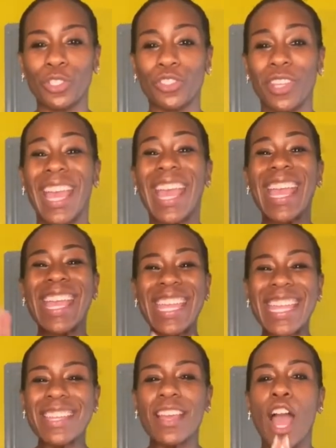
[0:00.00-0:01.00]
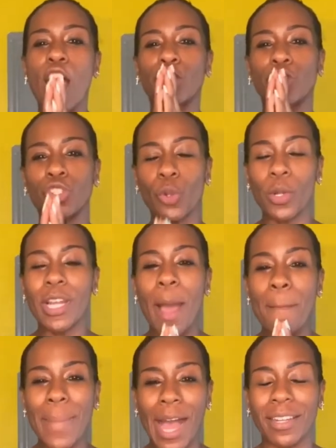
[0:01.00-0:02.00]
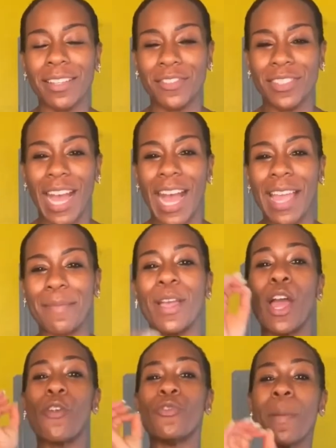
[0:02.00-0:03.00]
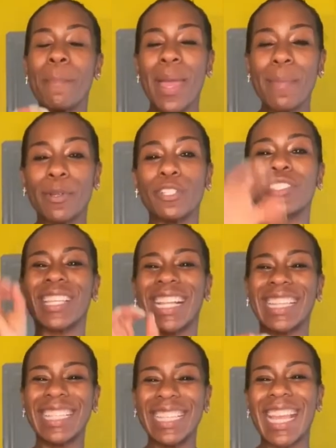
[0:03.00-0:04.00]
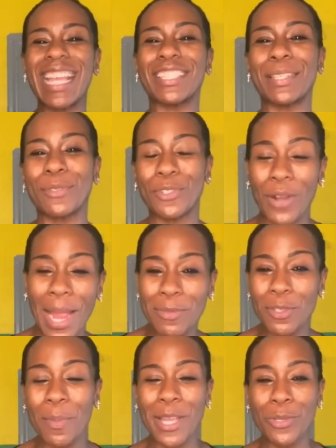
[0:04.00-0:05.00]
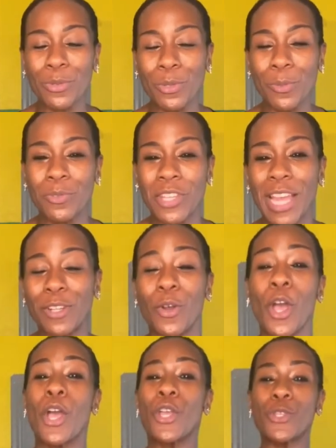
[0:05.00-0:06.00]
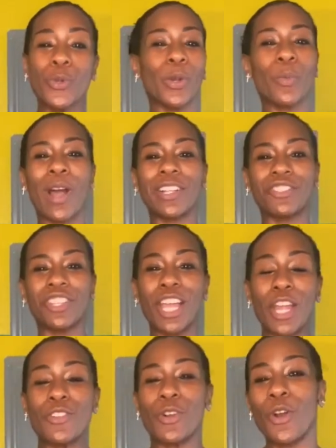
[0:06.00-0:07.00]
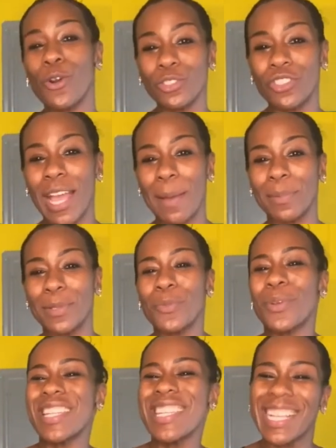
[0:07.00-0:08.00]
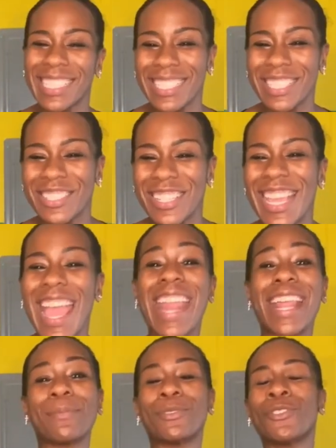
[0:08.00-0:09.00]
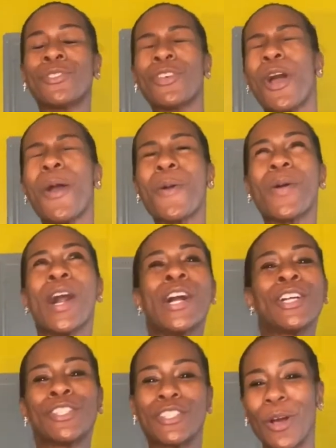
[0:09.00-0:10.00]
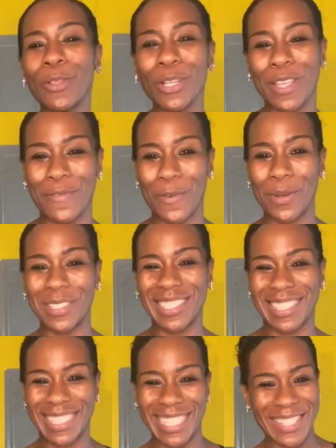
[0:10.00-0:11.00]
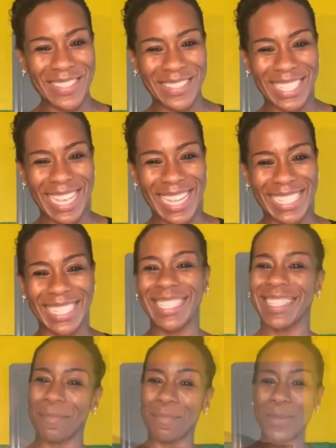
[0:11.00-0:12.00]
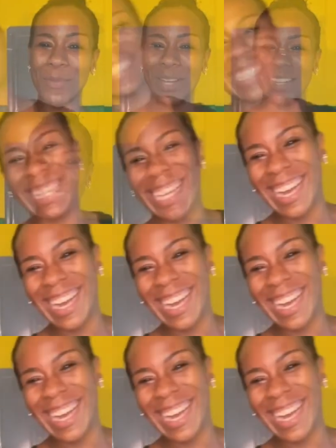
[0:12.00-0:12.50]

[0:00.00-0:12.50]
in a short amount of time. Remember to click and subscribe to my YouTube channel. You are watching Nicole Chaplin with NIXOLITION, and I'm so looking forward to seeing you again. Be well. See ya.